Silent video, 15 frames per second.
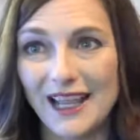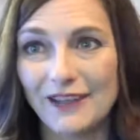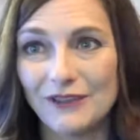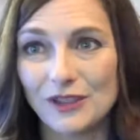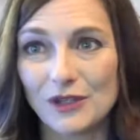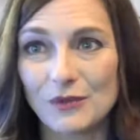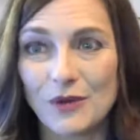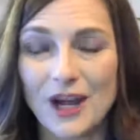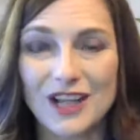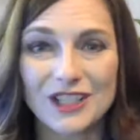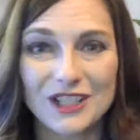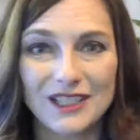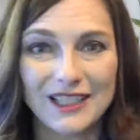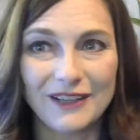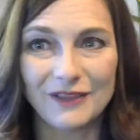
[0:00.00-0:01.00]
If you're
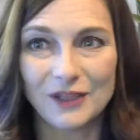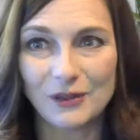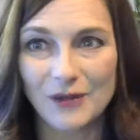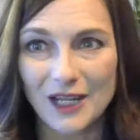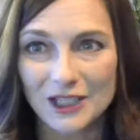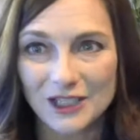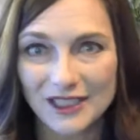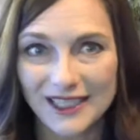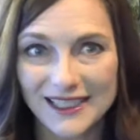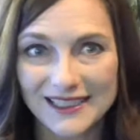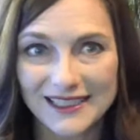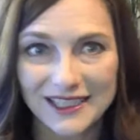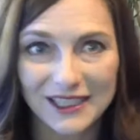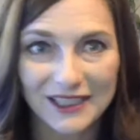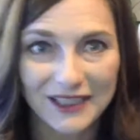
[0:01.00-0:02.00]
watching, I
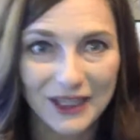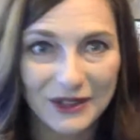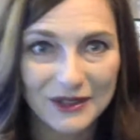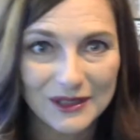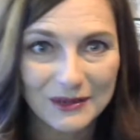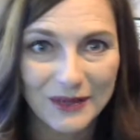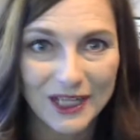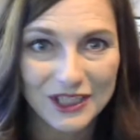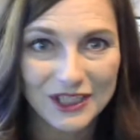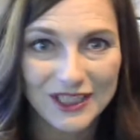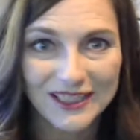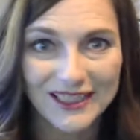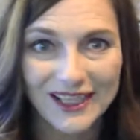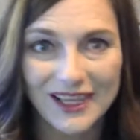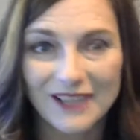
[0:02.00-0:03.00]
see those
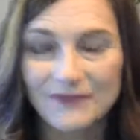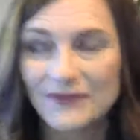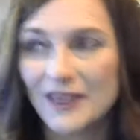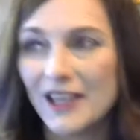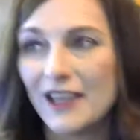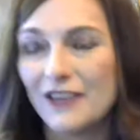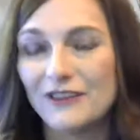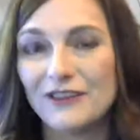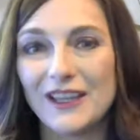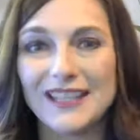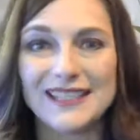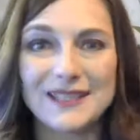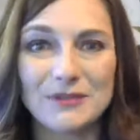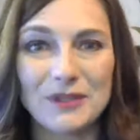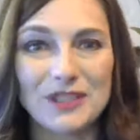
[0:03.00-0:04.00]
watching on
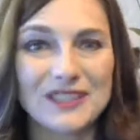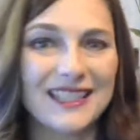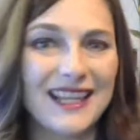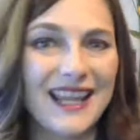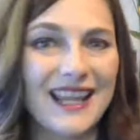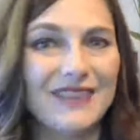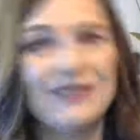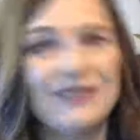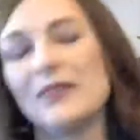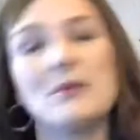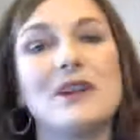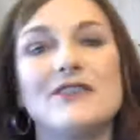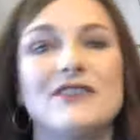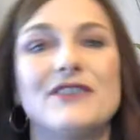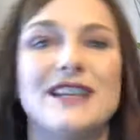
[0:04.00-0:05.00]
Facebook today from
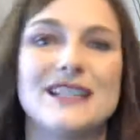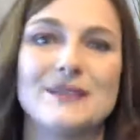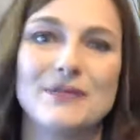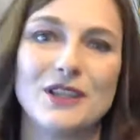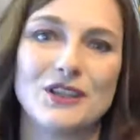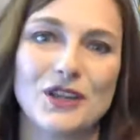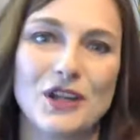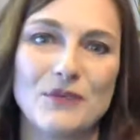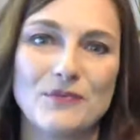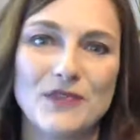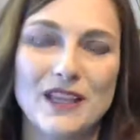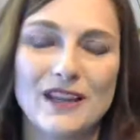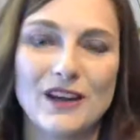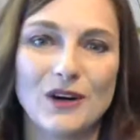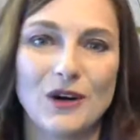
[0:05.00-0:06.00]
our Facebook group
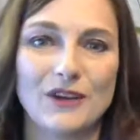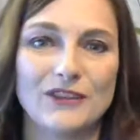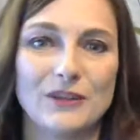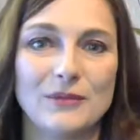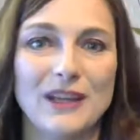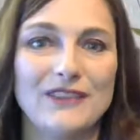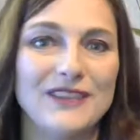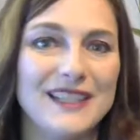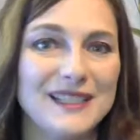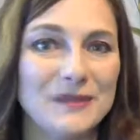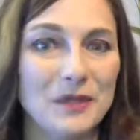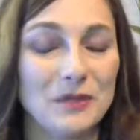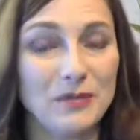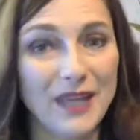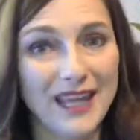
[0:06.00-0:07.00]
or from my
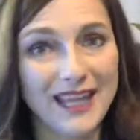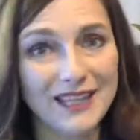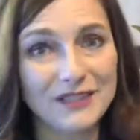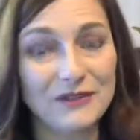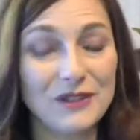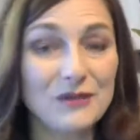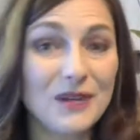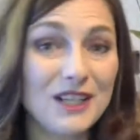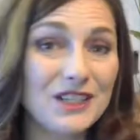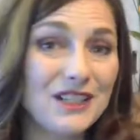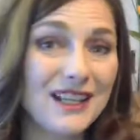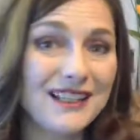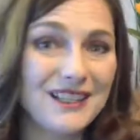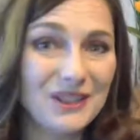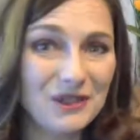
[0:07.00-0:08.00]
Facebook page. If you're watching
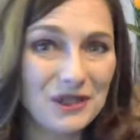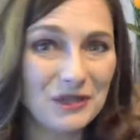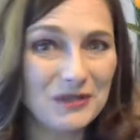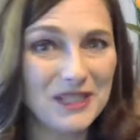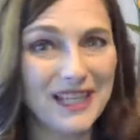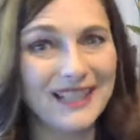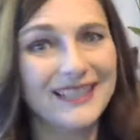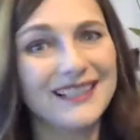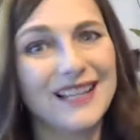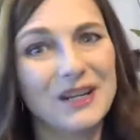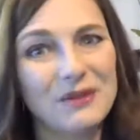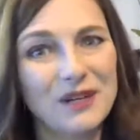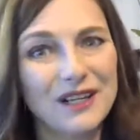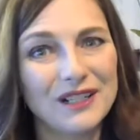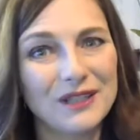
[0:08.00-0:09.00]
on the YouTube channel, I
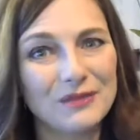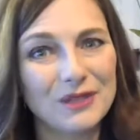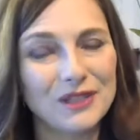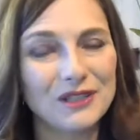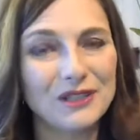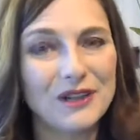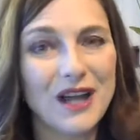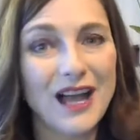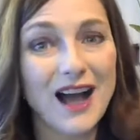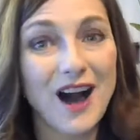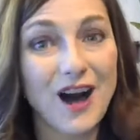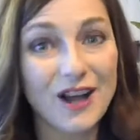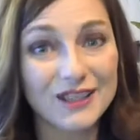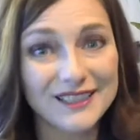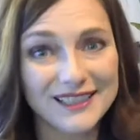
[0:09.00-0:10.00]
welcome you
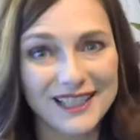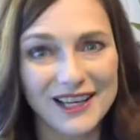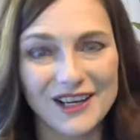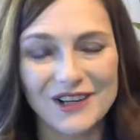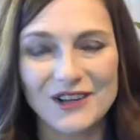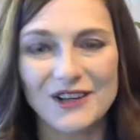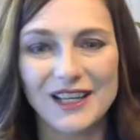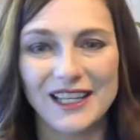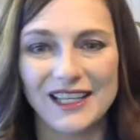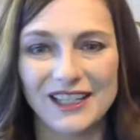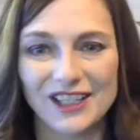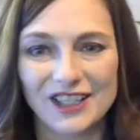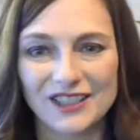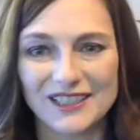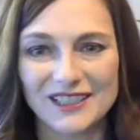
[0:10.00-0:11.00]
also
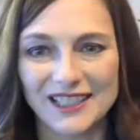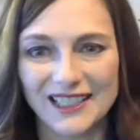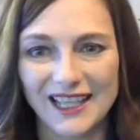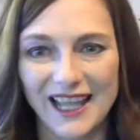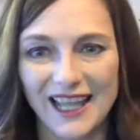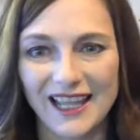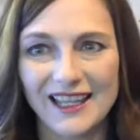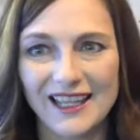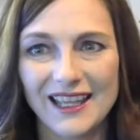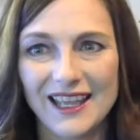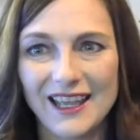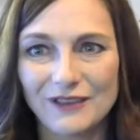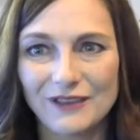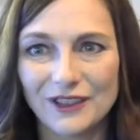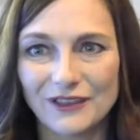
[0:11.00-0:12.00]
here today.
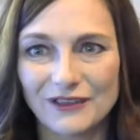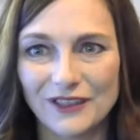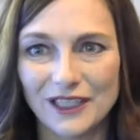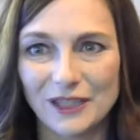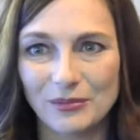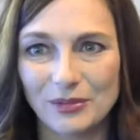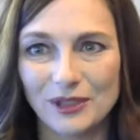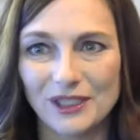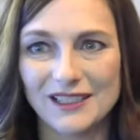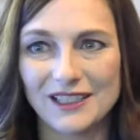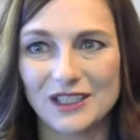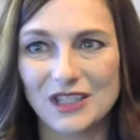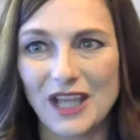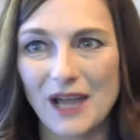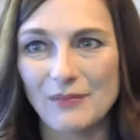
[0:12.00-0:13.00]
Feel free to put in the
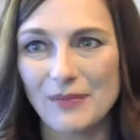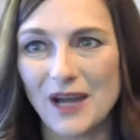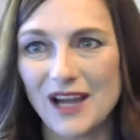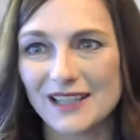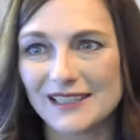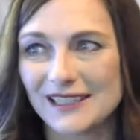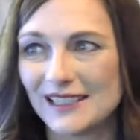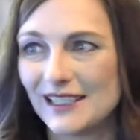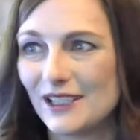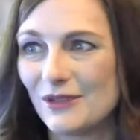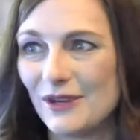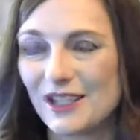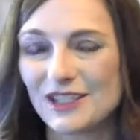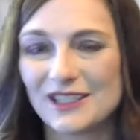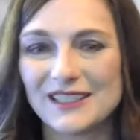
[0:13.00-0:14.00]
chat box any
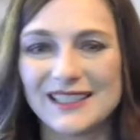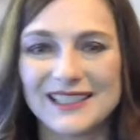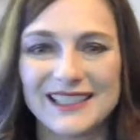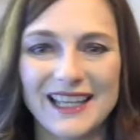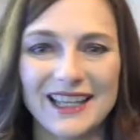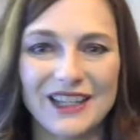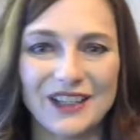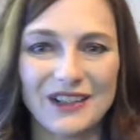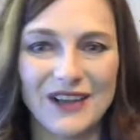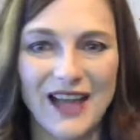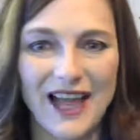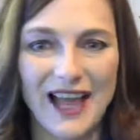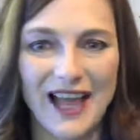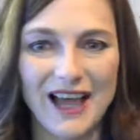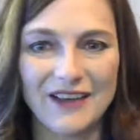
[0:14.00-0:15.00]
questions that you
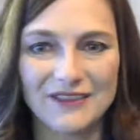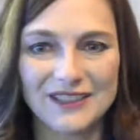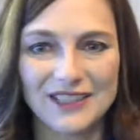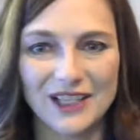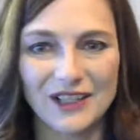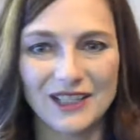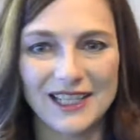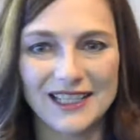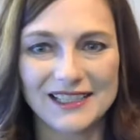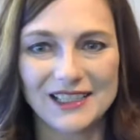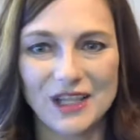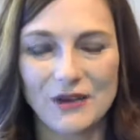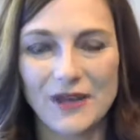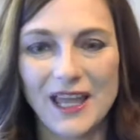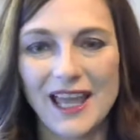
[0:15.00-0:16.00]
have. So let's
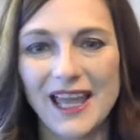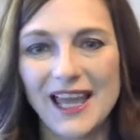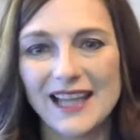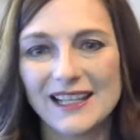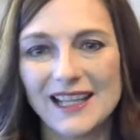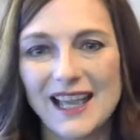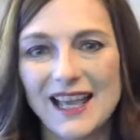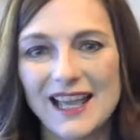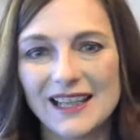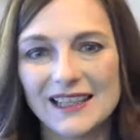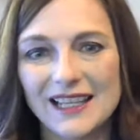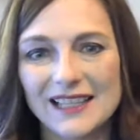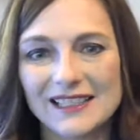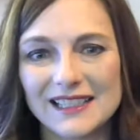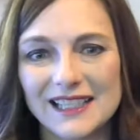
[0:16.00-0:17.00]
go ahead.
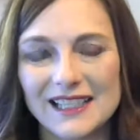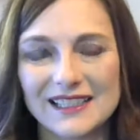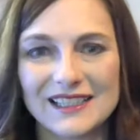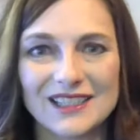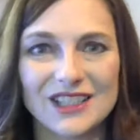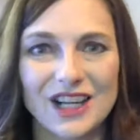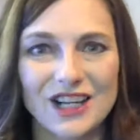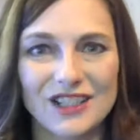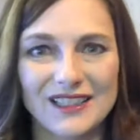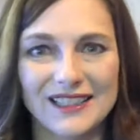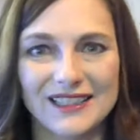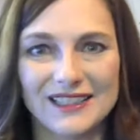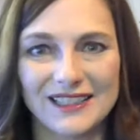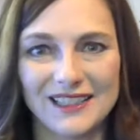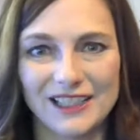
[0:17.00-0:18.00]
Let's get started
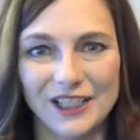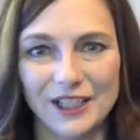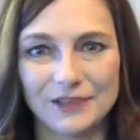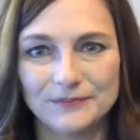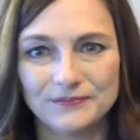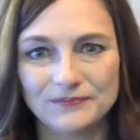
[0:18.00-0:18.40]
here.